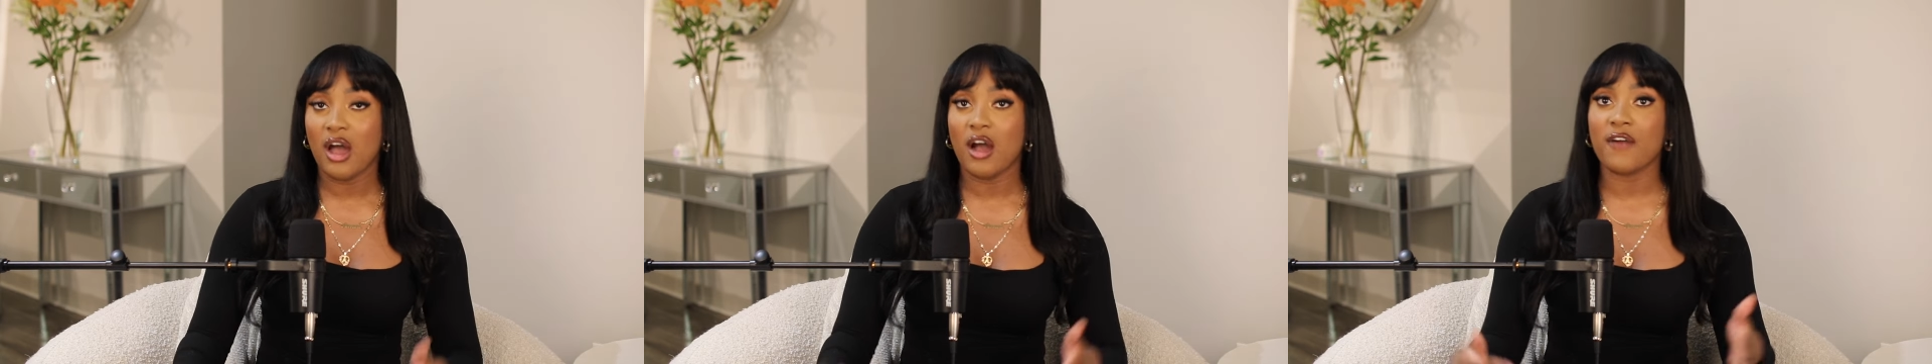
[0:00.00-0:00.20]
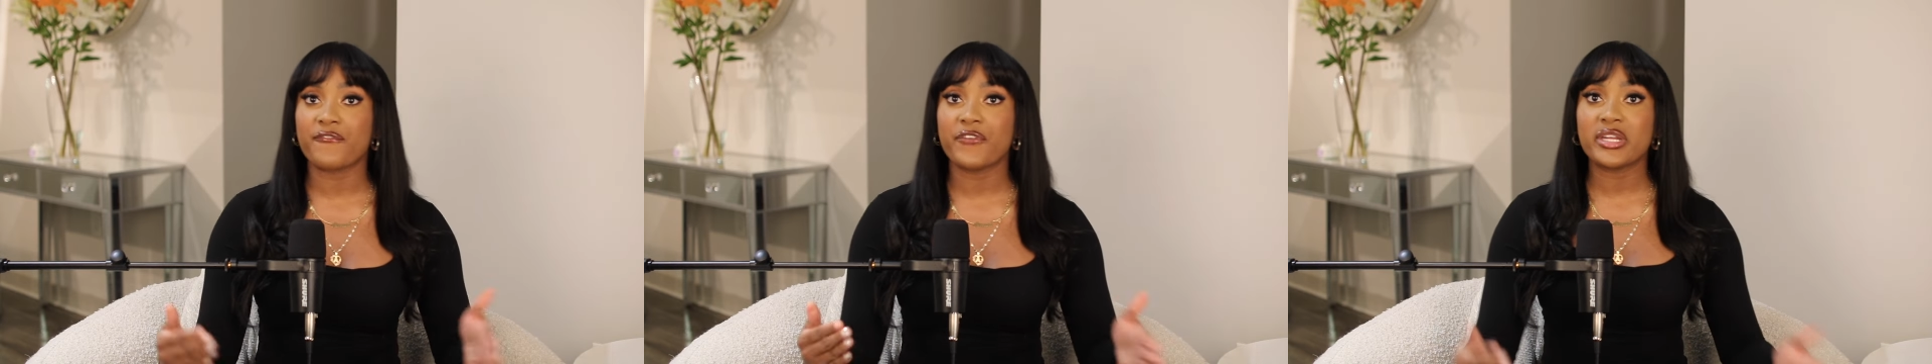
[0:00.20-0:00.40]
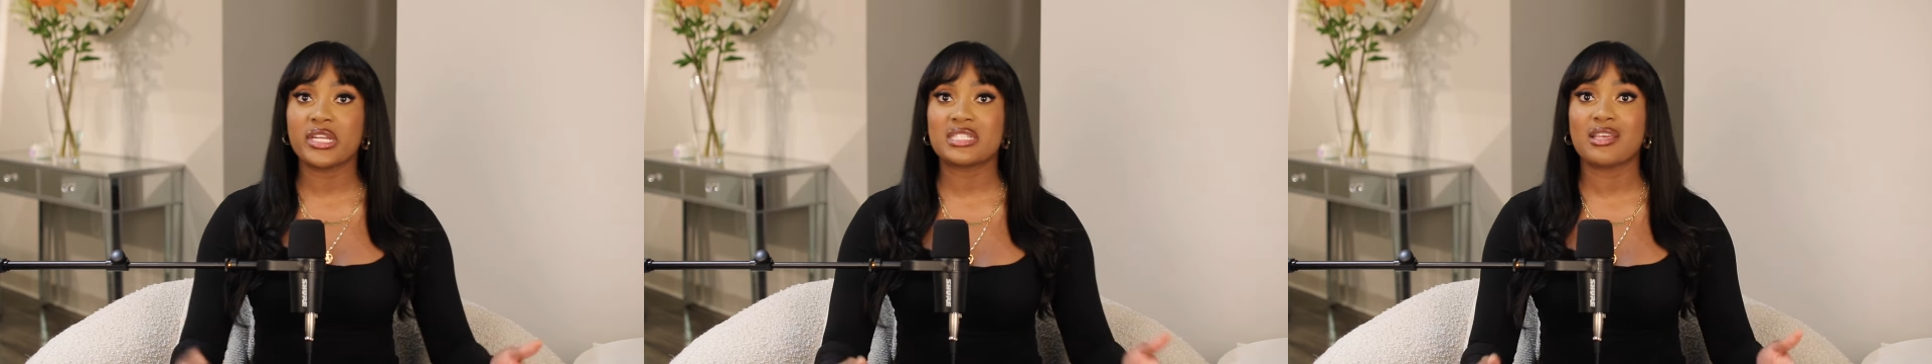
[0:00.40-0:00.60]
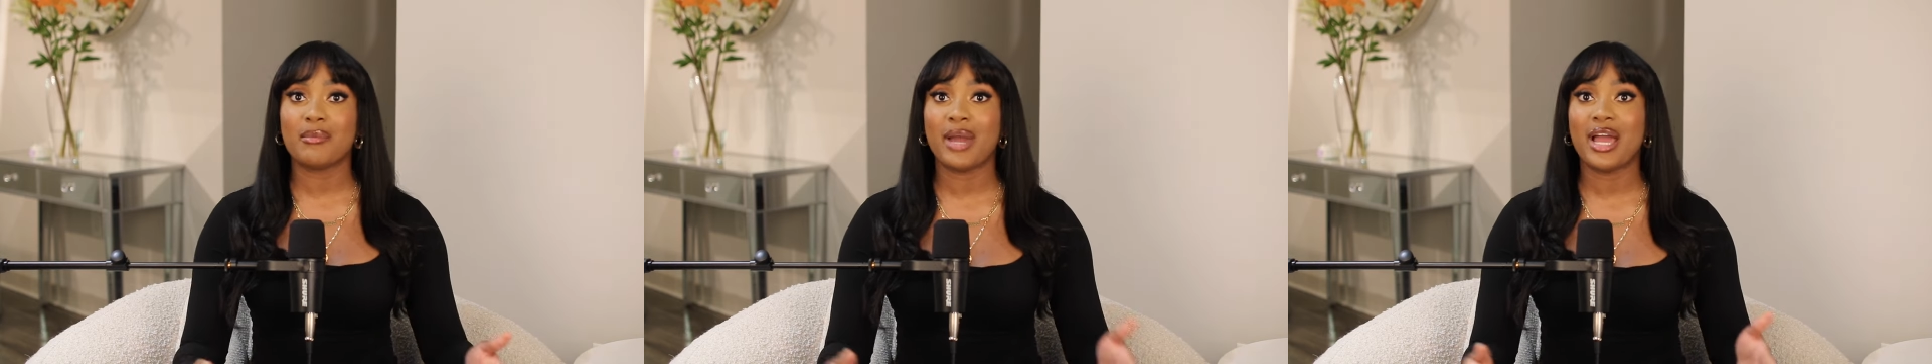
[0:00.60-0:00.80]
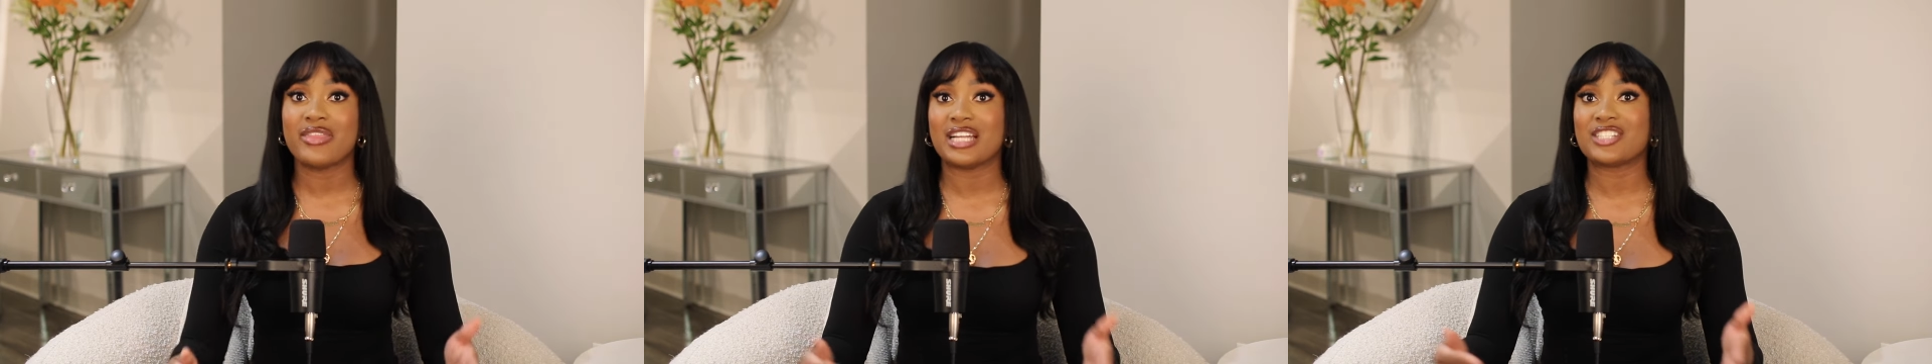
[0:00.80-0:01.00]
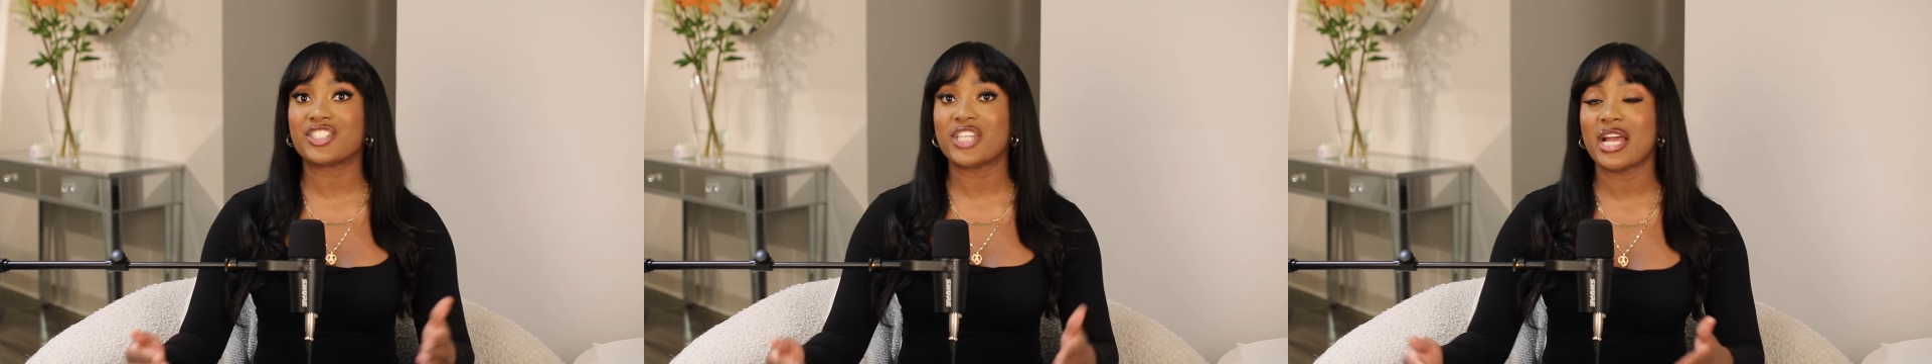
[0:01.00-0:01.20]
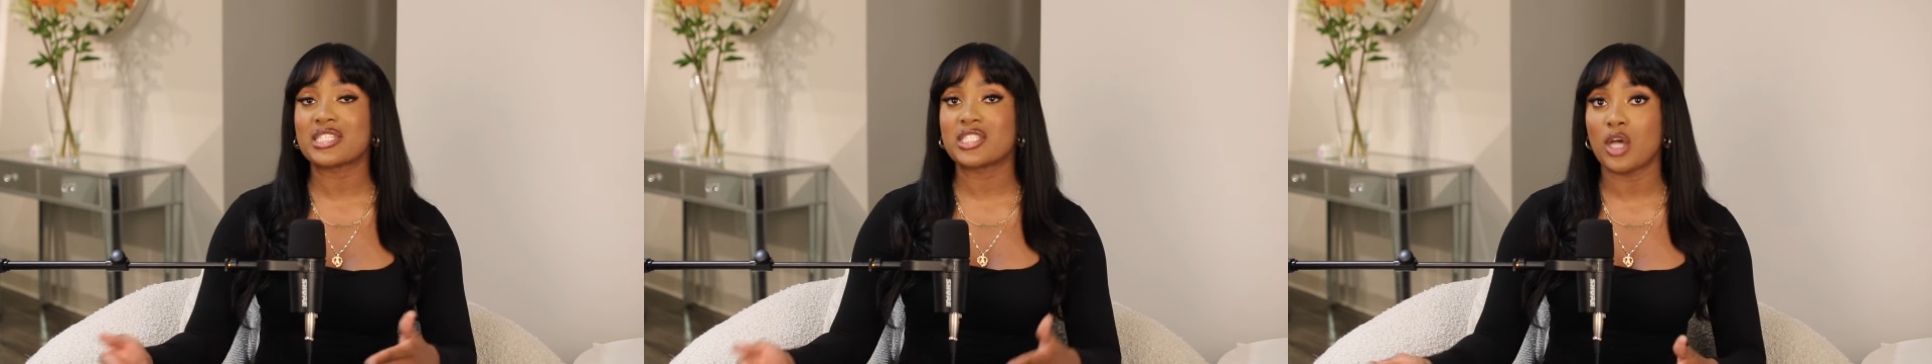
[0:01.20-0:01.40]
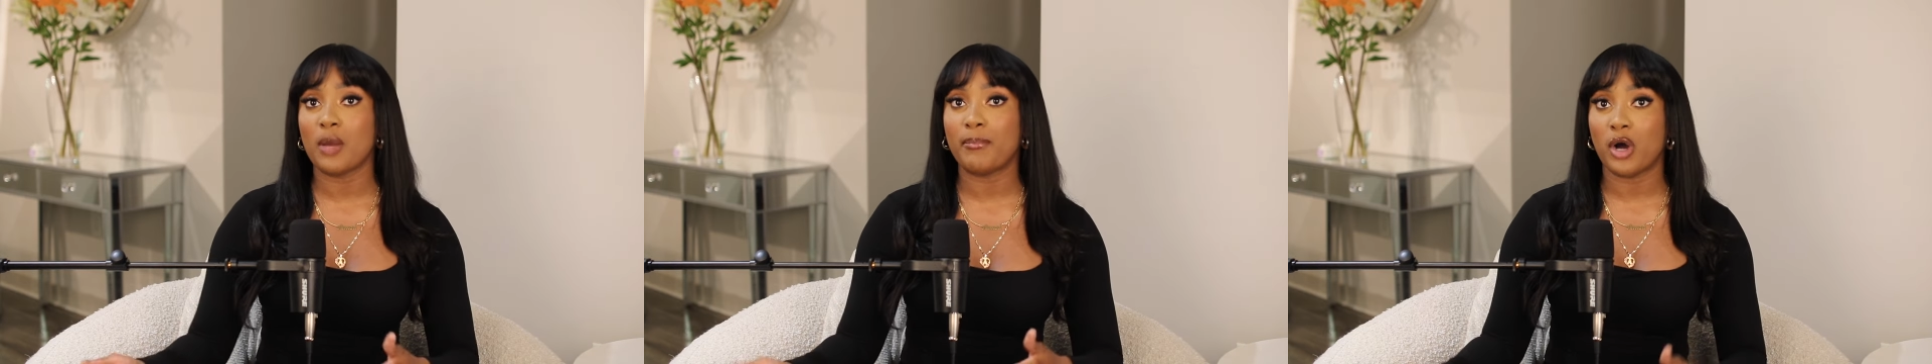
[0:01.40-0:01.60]
A friend is somebody that
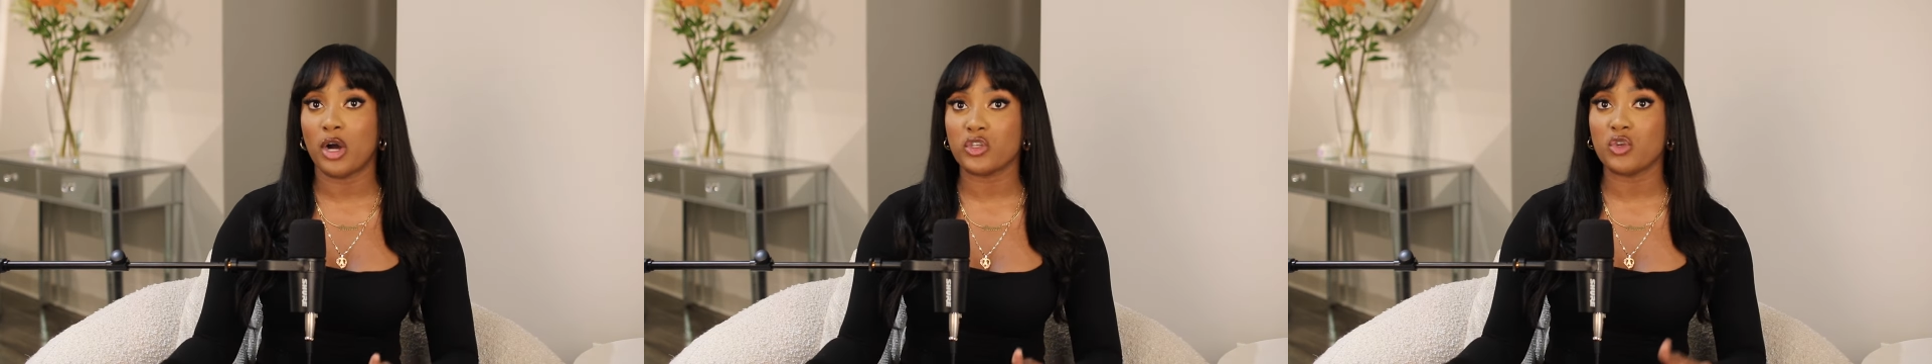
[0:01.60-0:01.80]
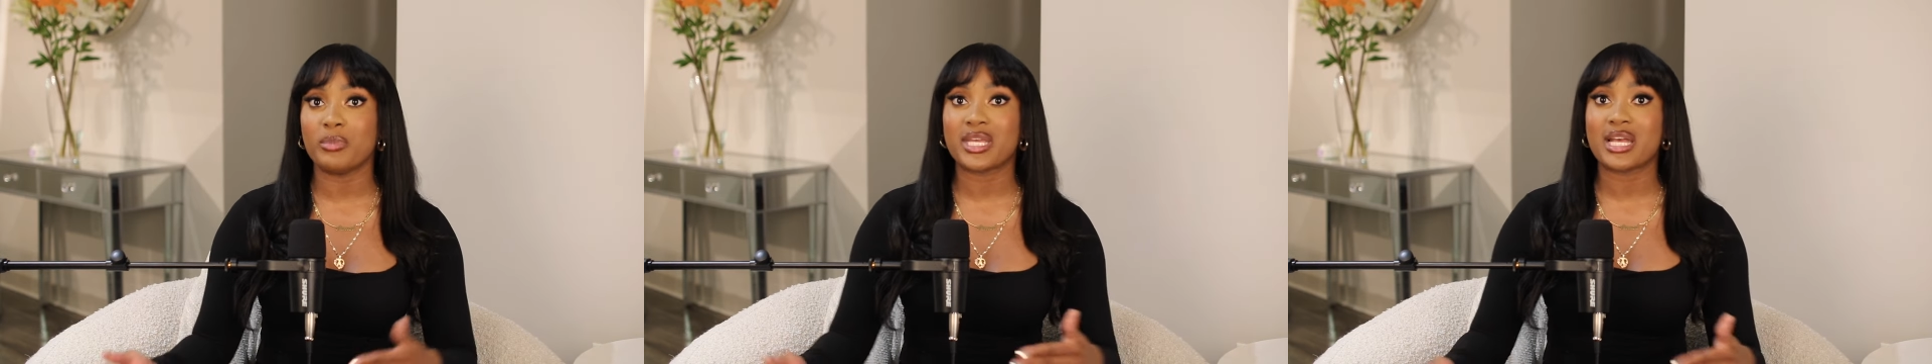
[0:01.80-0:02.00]
checks up on you